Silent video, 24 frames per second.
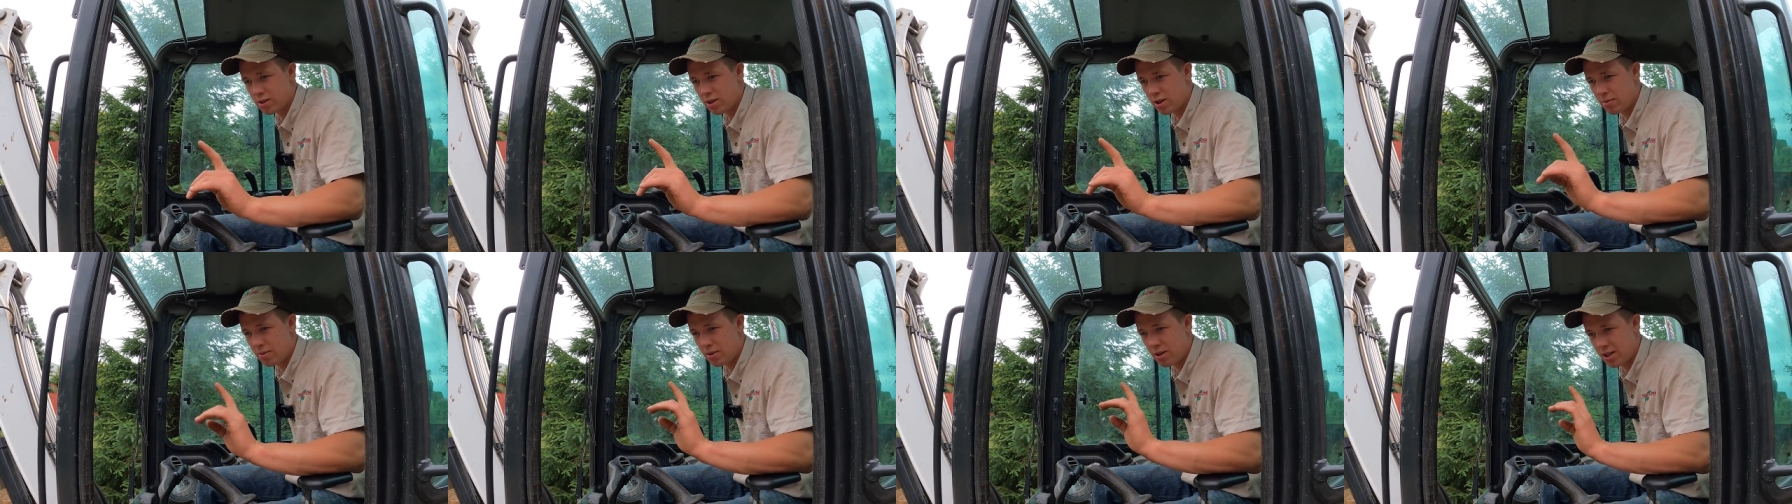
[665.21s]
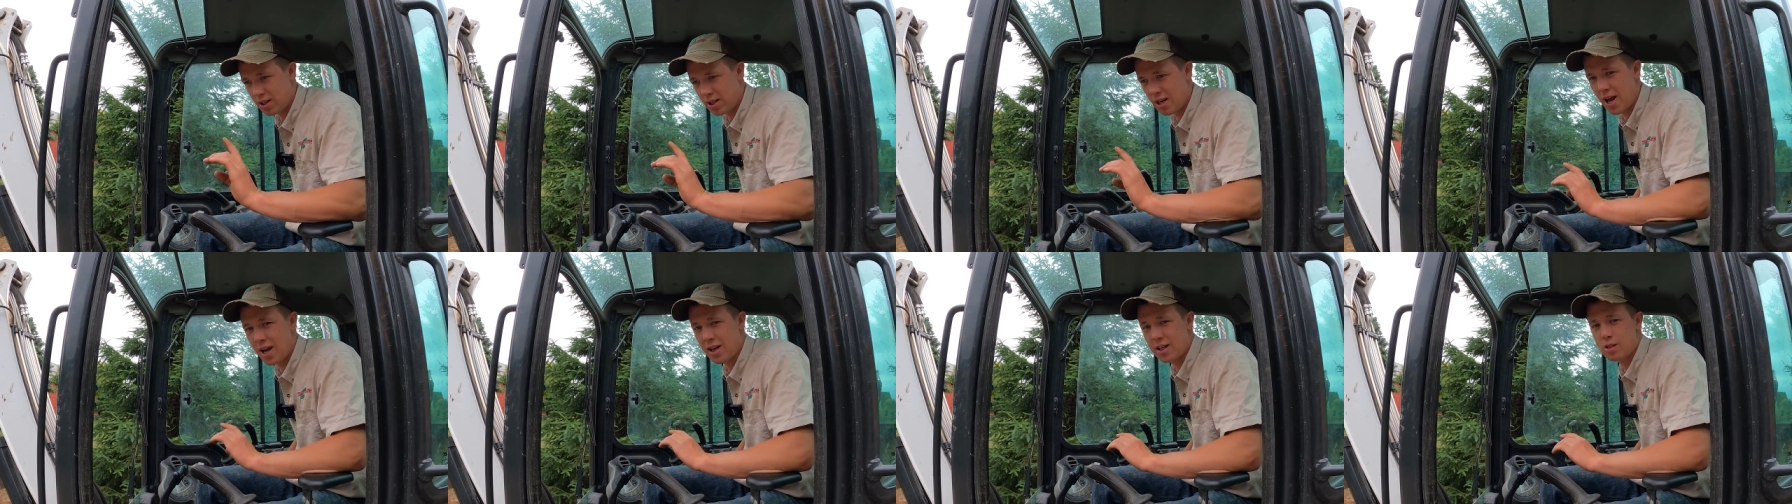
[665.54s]
gonna be
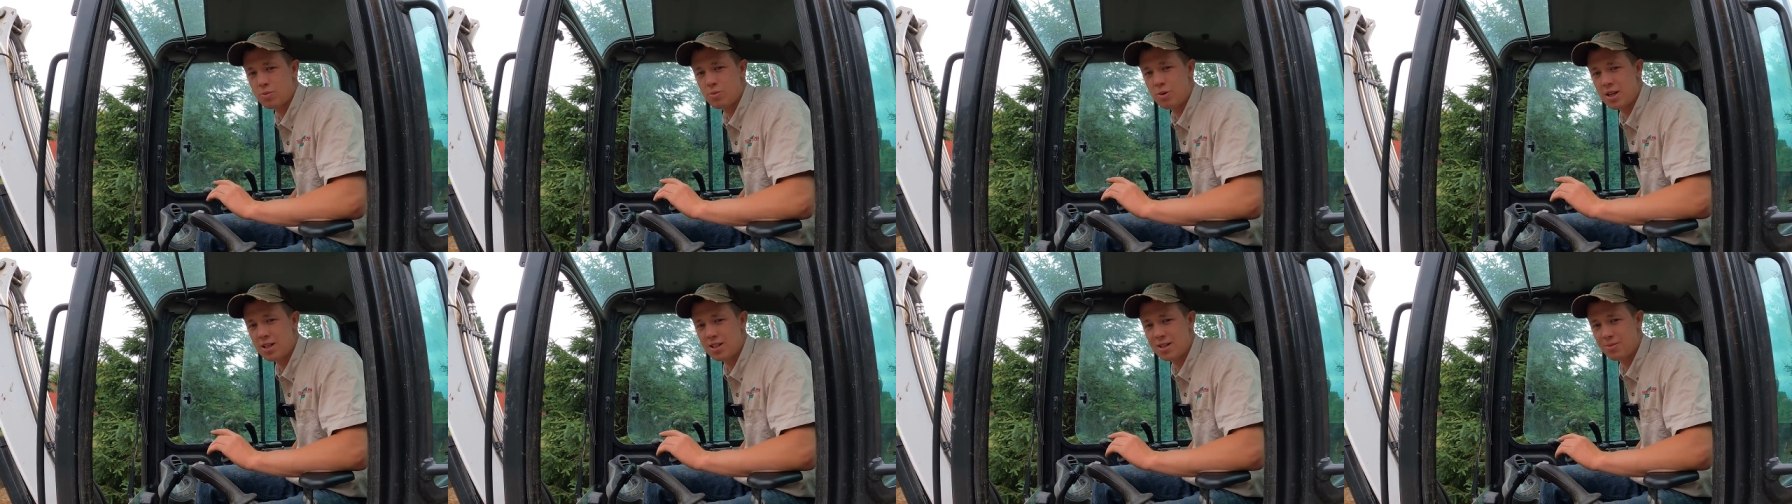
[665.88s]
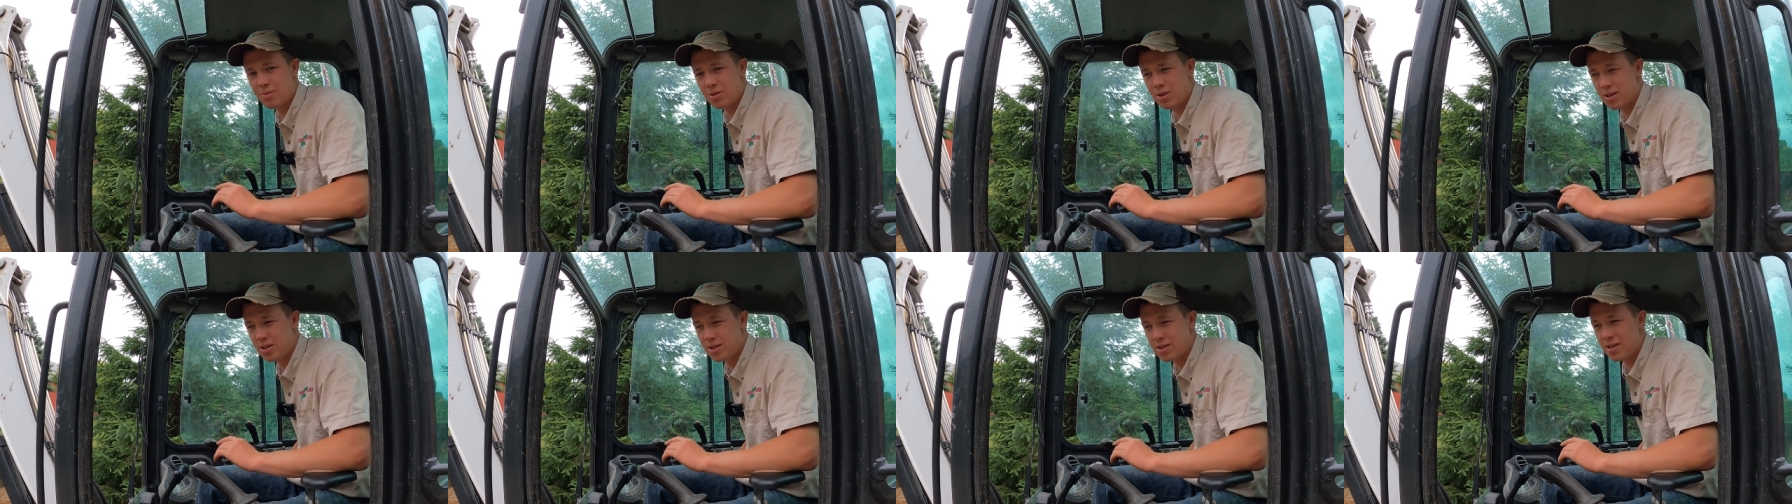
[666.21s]
the next piece
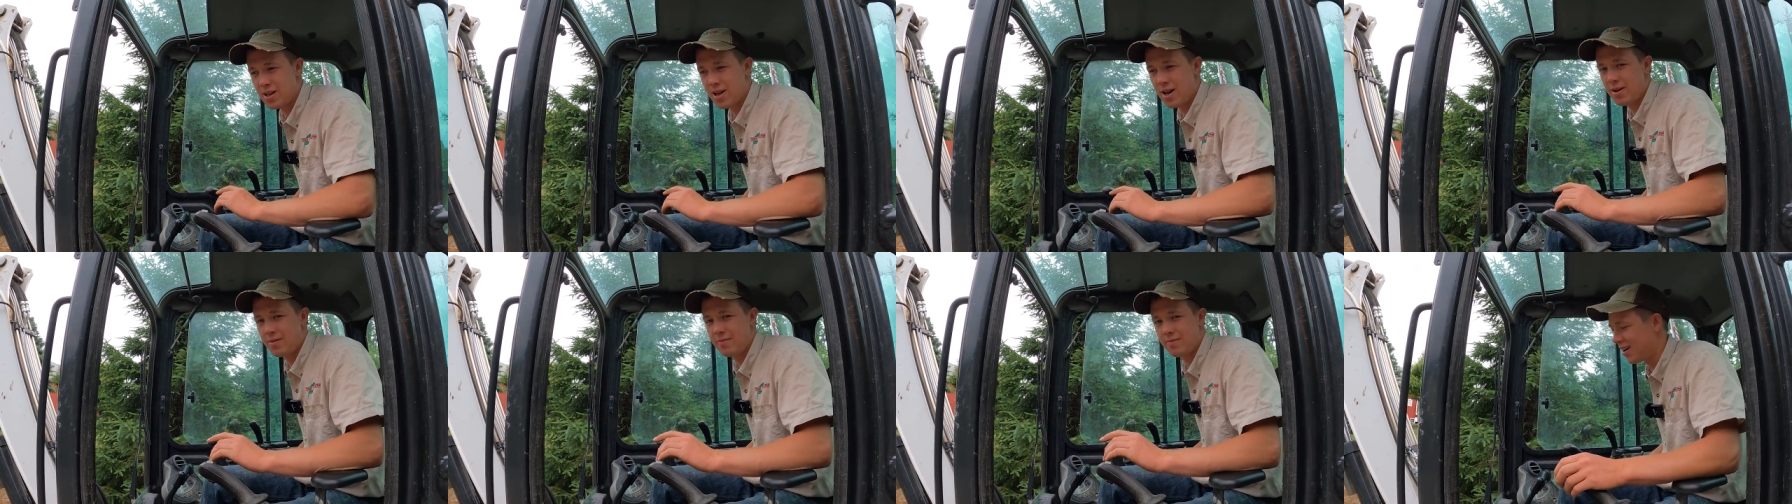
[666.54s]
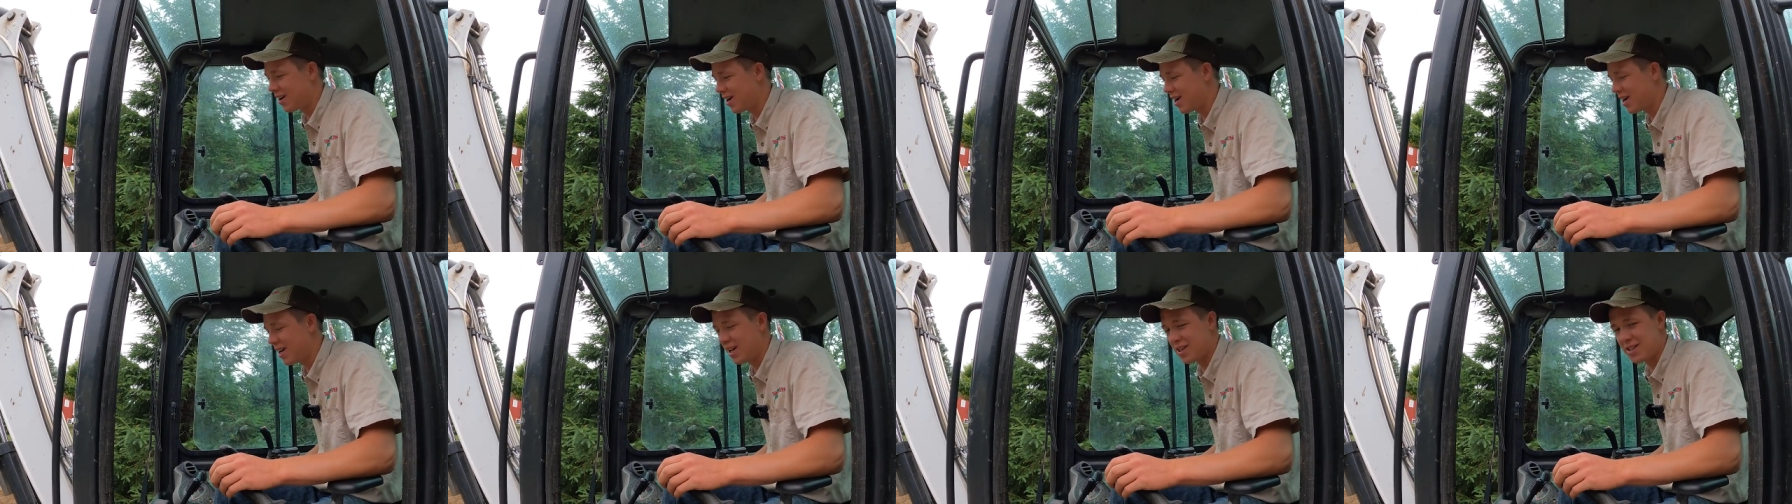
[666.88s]
I'm gonna set.
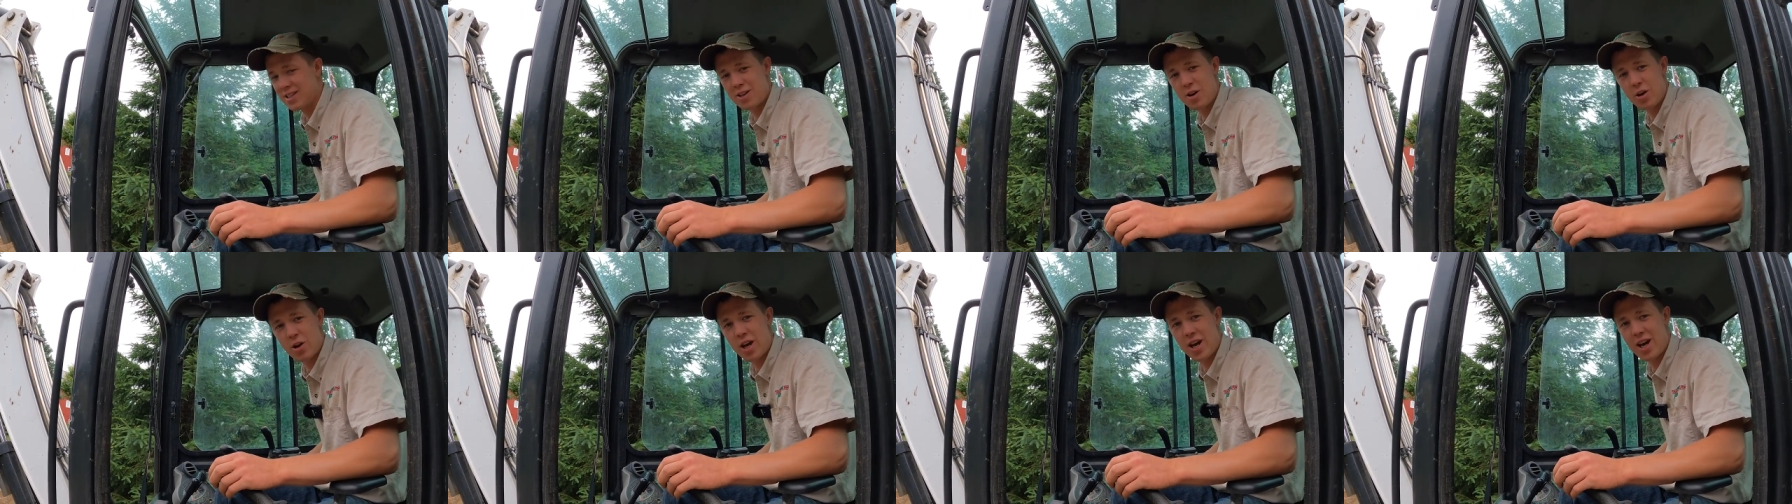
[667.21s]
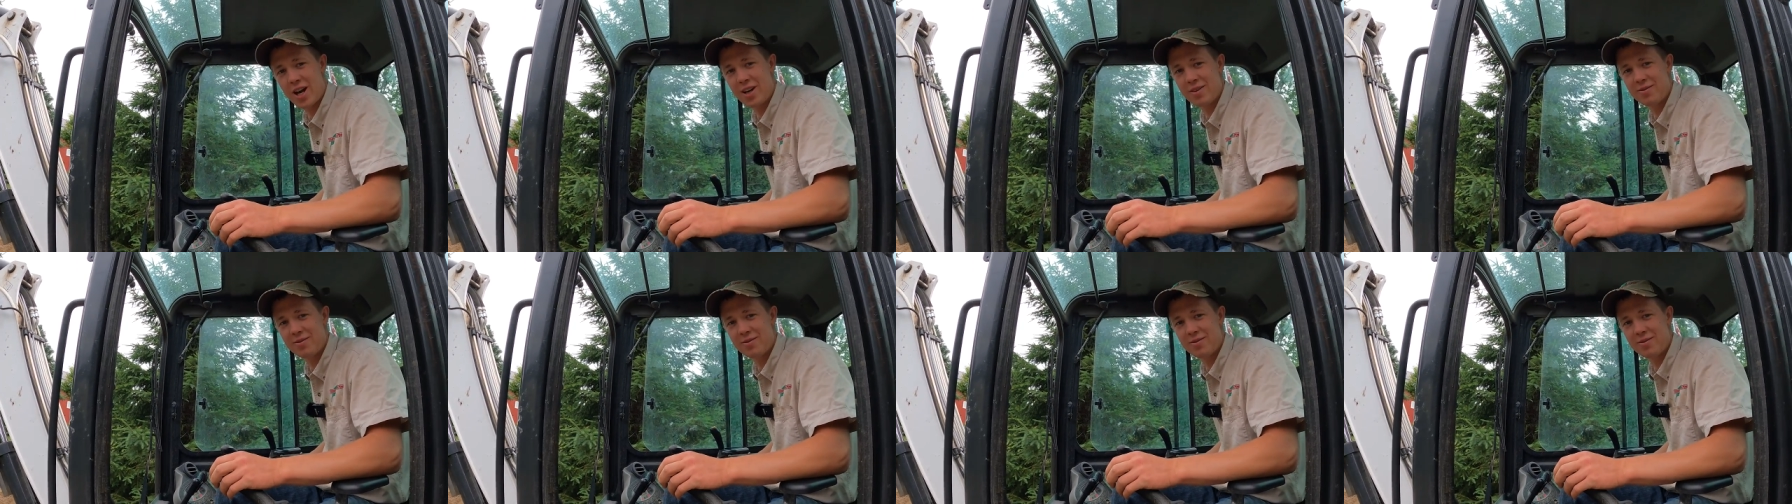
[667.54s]
All right, let's go get